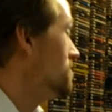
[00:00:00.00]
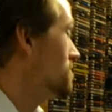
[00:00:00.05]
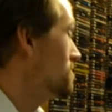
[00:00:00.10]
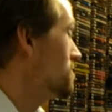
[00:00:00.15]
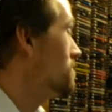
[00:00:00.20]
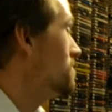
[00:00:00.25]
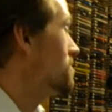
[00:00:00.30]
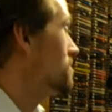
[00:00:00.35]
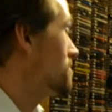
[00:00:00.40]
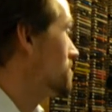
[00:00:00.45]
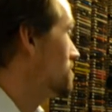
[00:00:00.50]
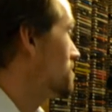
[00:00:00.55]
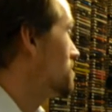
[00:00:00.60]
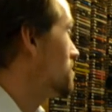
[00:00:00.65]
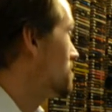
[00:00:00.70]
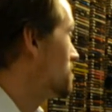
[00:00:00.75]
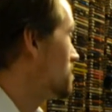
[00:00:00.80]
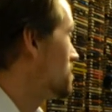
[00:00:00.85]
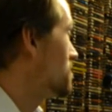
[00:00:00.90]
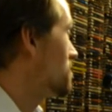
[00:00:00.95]
This money
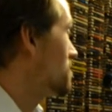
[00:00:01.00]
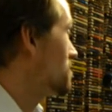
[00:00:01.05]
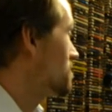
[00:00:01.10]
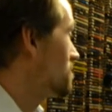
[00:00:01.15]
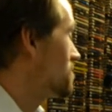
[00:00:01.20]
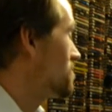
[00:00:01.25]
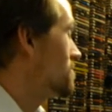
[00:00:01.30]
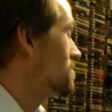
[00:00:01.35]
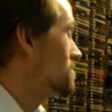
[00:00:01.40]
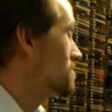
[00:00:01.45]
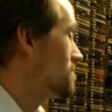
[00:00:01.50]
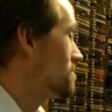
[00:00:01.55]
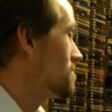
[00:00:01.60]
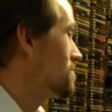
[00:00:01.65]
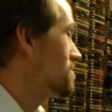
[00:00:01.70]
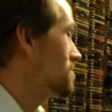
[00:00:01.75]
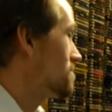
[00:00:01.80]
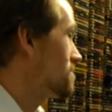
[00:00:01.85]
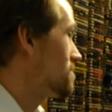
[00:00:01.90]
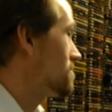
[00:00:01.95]
stays in the area. It
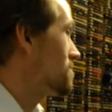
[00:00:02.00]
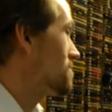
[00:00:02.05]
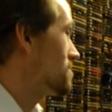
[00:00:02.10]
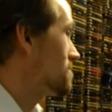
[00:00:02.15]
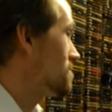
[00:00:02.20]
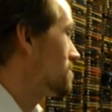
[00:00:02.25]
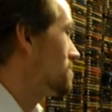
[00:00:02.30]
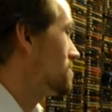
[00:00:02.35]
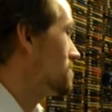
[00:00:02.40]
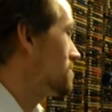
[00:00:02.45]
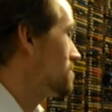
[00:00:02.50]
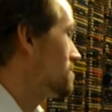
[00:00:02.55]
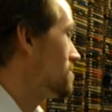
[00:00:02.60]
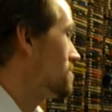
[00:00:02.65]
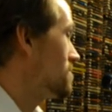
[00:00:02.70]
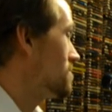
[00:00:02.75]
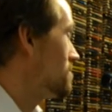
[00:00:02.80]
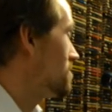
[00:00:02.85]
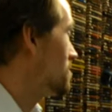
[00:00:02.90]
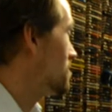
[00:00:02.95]
helps your neighbors.
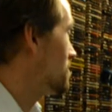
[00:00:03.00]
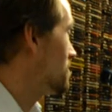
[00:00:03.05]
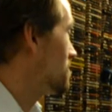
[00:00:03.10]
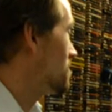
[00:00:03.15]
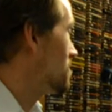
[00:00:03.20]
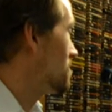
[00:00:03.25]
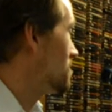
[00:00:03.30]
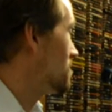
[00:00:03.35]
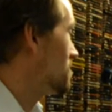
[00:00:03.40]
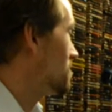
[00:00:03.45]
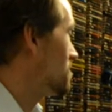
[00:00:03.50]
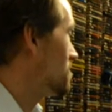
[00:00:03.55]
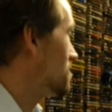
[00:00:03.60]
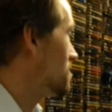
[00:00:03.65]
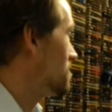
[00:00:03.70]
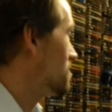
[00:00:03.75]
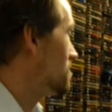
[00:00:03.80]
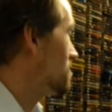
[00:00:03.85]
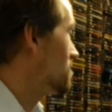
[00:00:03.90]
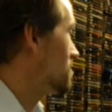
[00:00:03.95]
It's what
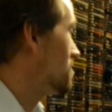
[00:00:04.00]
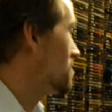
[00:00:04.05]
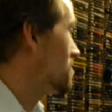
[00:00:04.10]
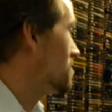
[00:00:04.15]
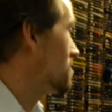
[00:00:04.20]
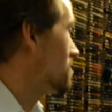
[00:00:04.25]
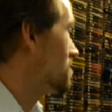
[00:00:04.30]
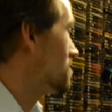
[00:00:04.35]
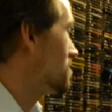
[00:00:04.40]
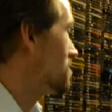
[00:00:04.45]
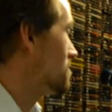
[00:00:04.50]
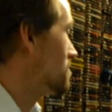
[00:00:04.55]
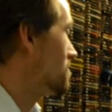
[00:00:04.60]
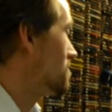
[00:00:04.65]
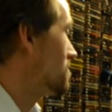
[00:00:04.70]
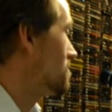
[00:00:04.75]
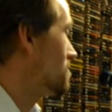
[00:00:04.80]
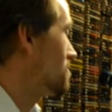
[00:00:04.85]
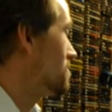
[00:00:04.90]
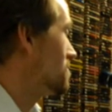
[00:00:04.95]
better way to
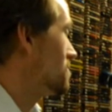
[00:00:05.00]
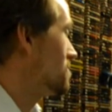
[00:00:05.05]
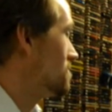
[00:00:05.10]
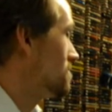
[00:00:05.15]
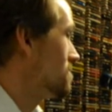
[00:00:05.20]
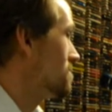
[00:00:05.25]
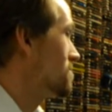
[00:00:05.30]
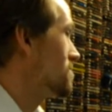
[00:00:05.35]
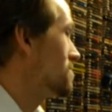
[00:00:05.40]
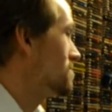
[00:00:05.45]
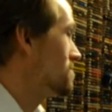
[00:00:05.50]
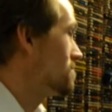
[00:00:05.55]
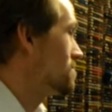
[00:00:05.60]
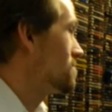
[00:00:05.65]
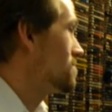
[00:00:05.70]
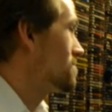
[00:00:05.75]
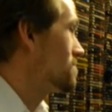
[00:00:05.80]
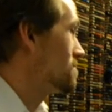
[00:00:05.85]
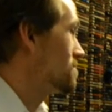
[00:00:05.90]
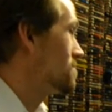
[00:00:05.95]
put the money
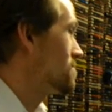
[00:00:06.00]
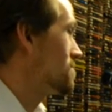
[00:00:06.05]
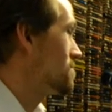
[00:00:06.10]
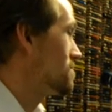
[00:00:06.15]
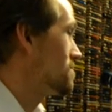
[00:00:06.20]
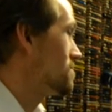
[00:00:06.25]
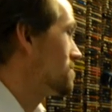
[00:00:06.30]
into the collection.